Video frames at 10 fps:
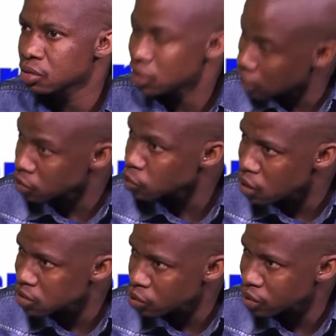that you
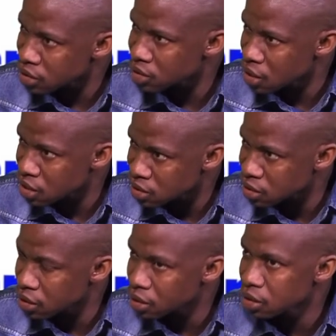guys are gonna discuss
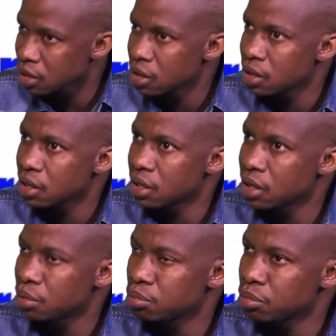there,
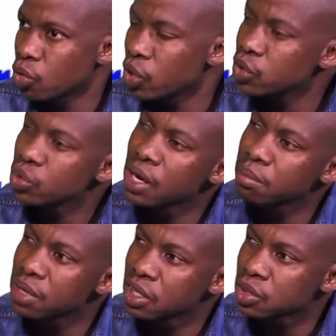when you
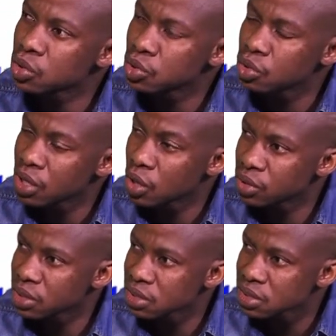come back to your
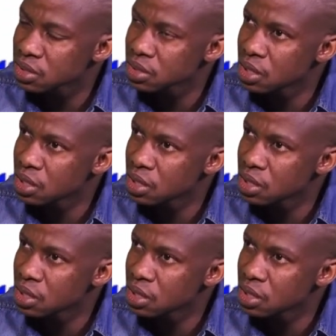countries,